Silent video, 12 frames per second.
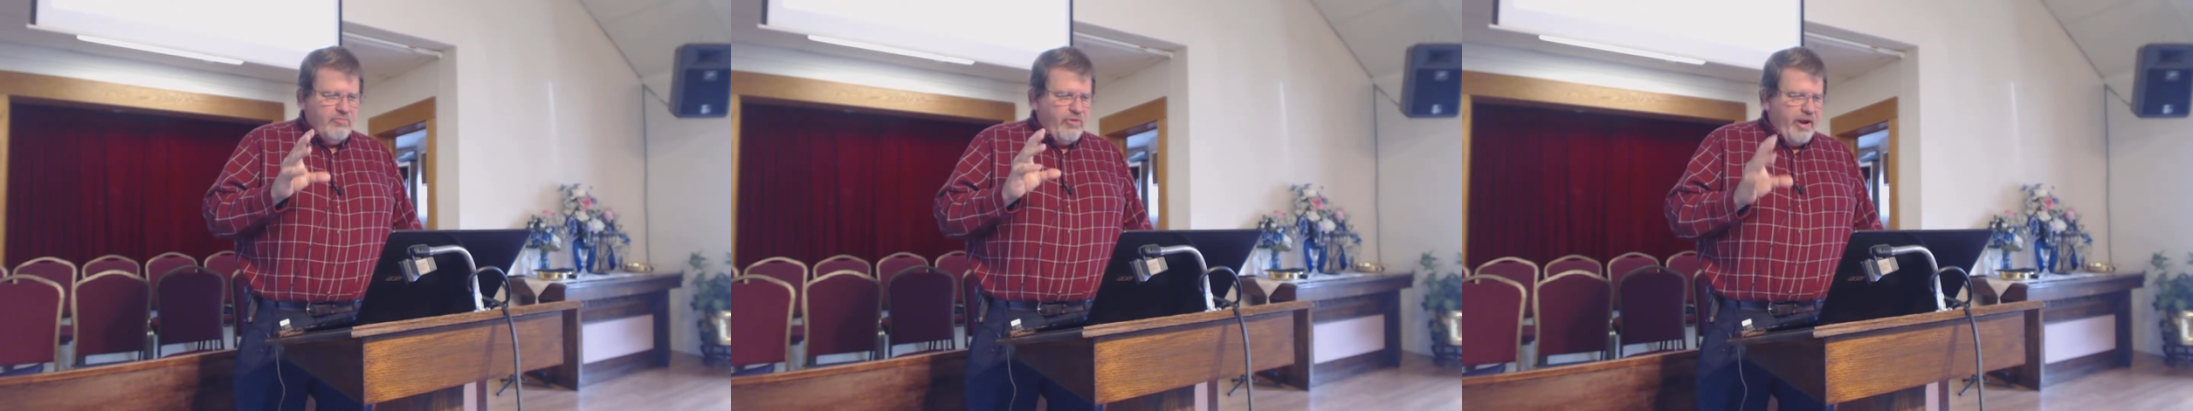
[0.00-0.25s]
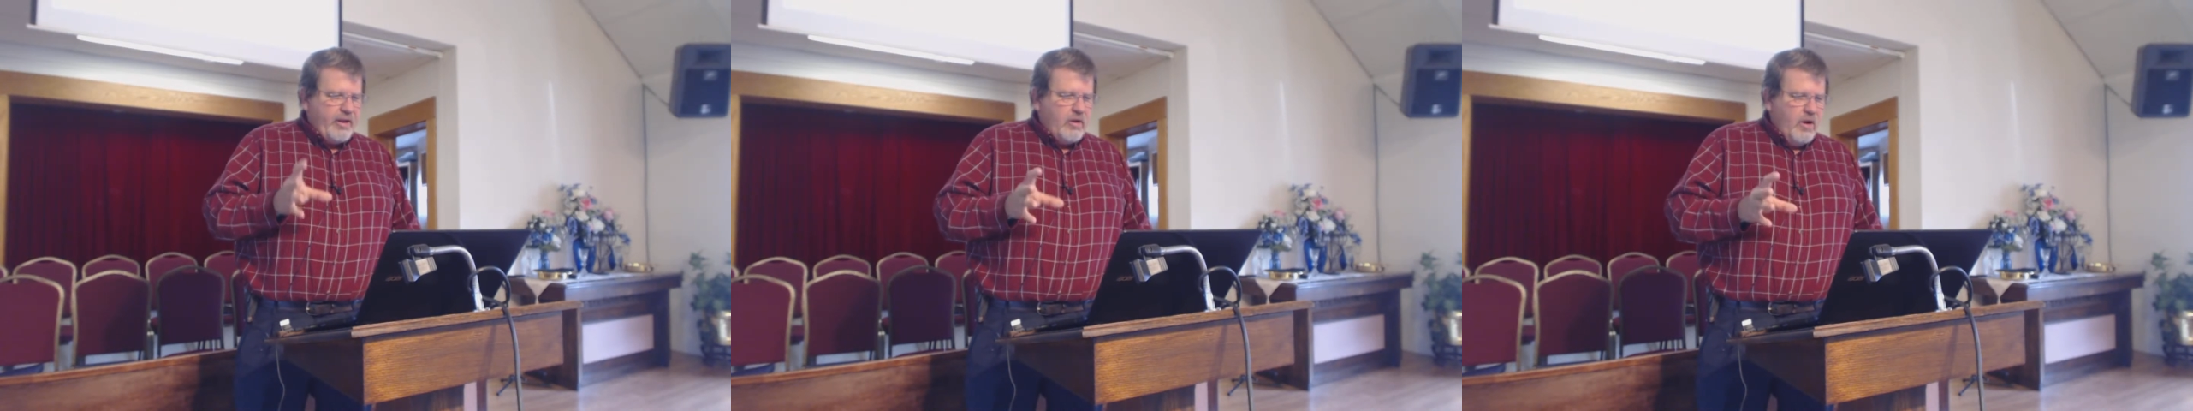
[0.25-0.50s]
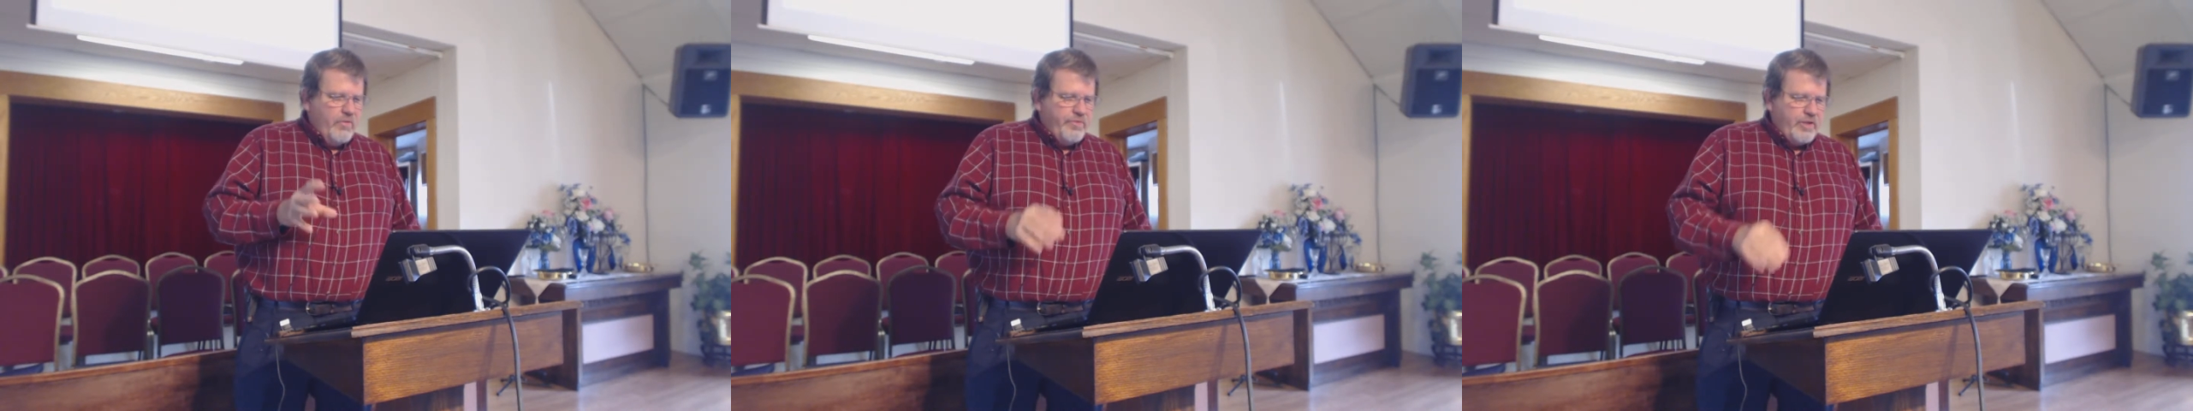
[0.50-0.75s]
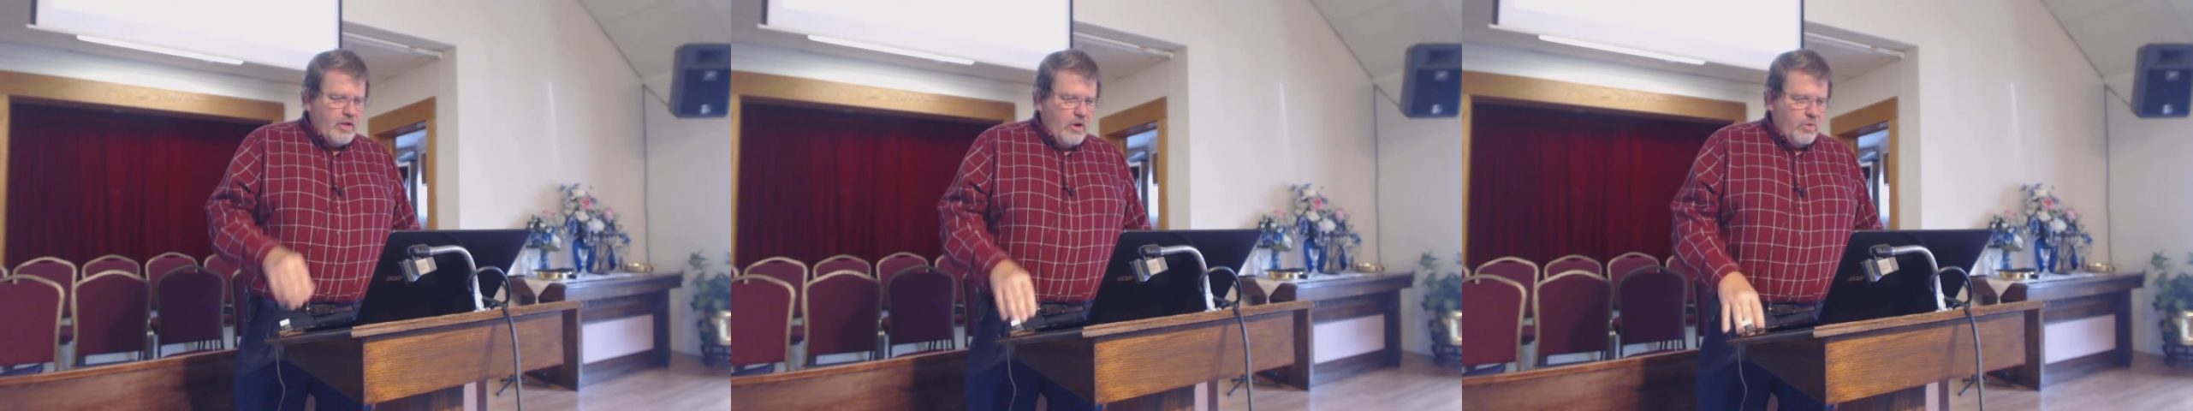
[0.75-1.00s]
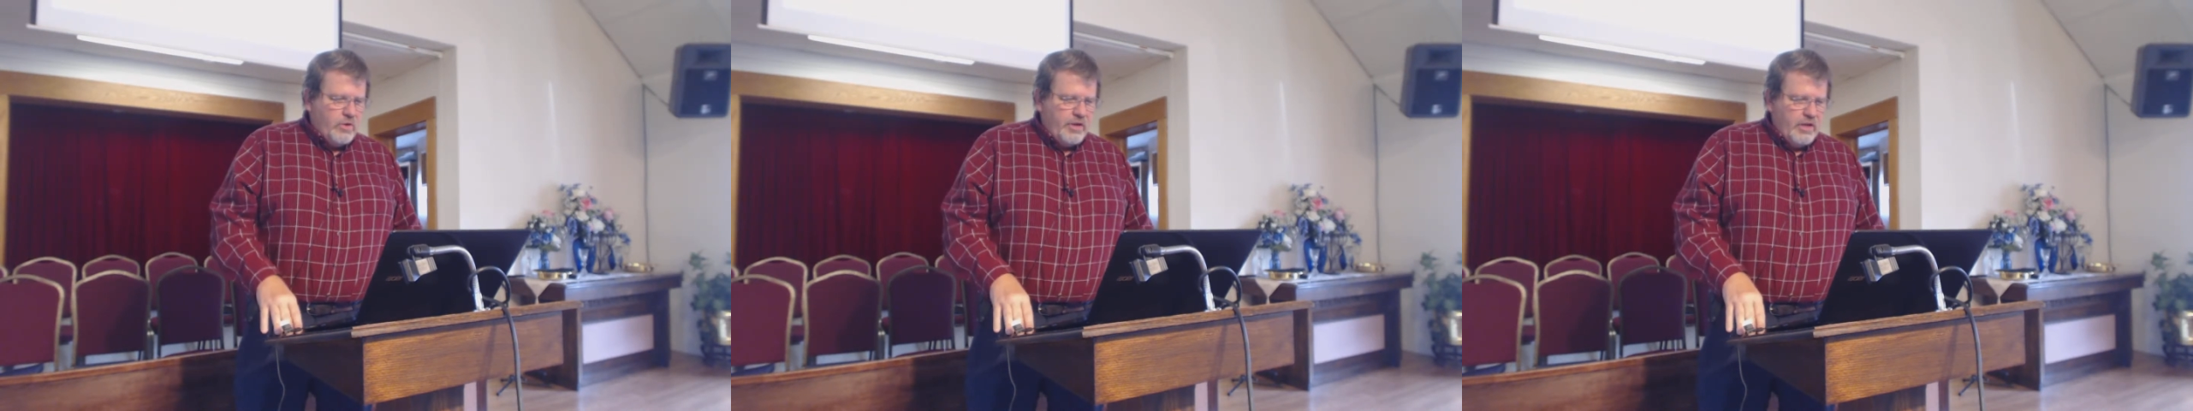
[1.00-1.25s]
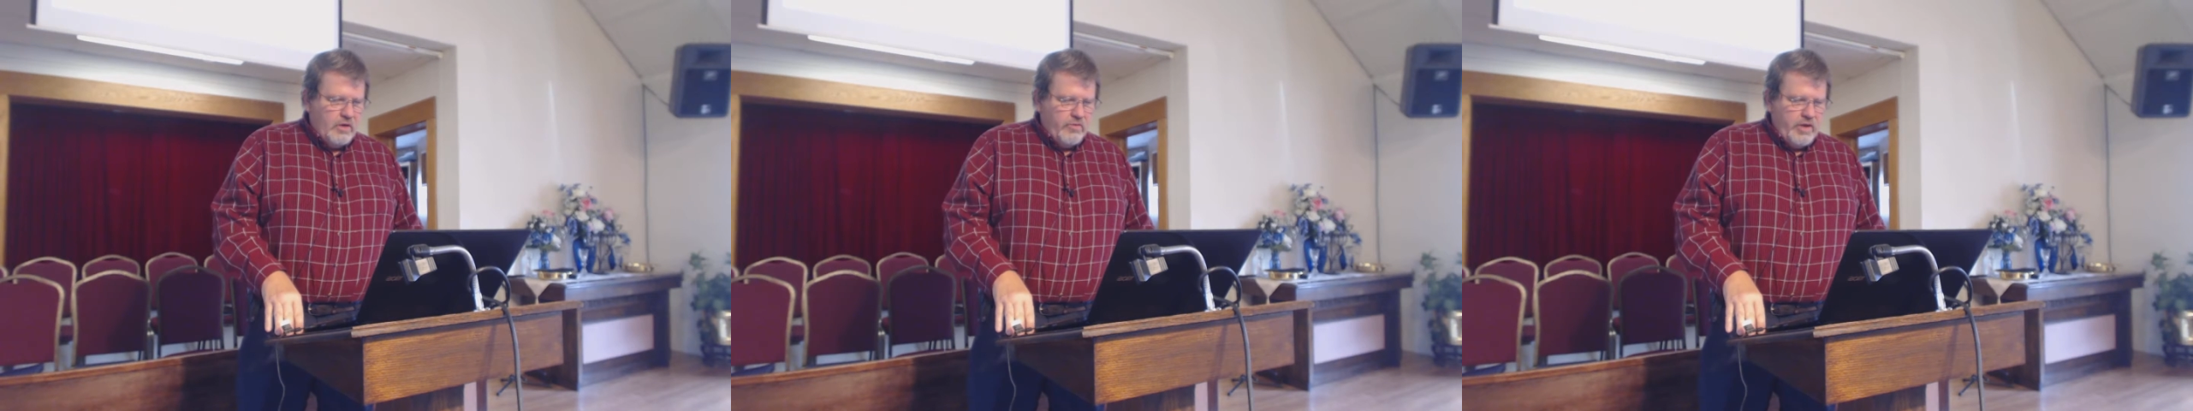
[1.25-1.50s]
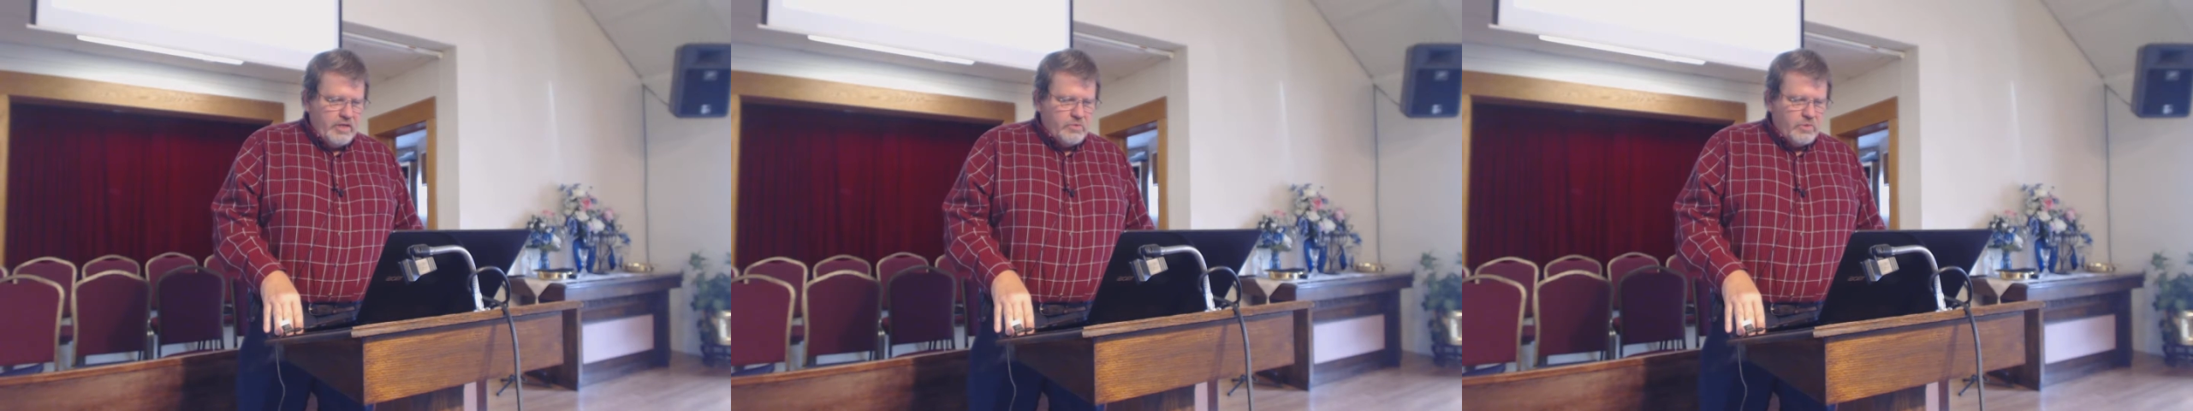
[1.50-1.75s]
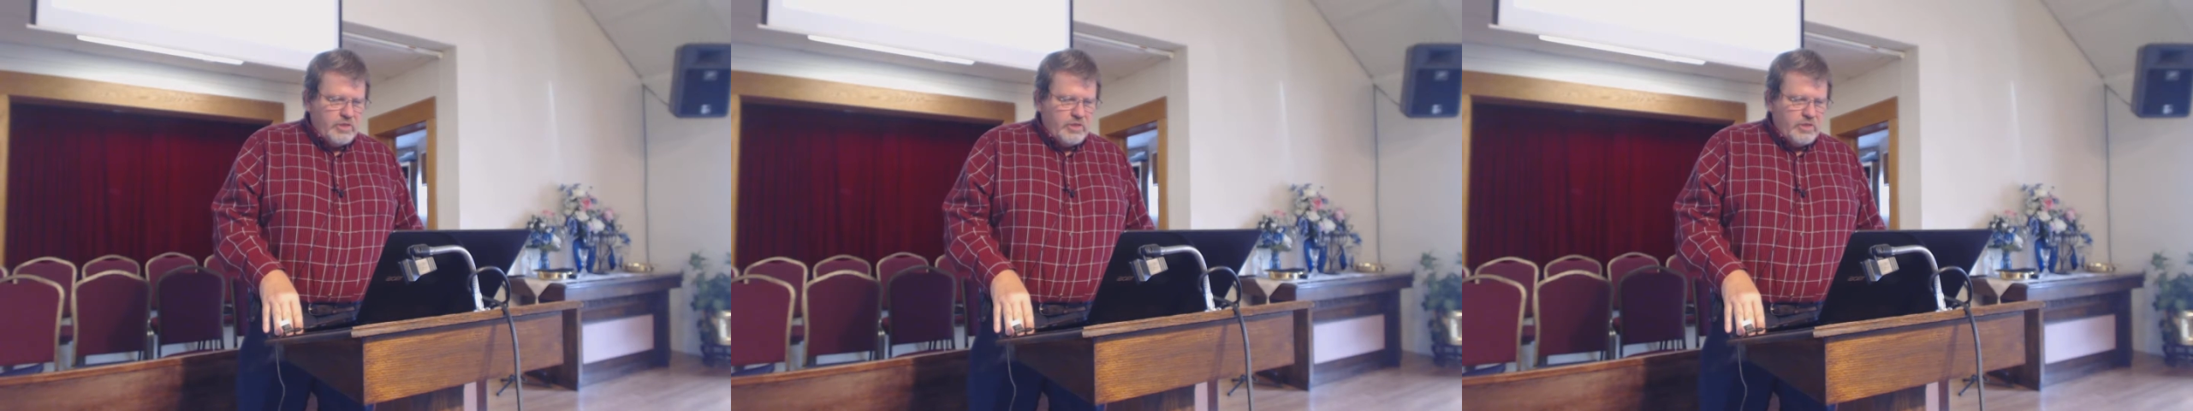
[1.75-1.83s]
Break off the golden earrings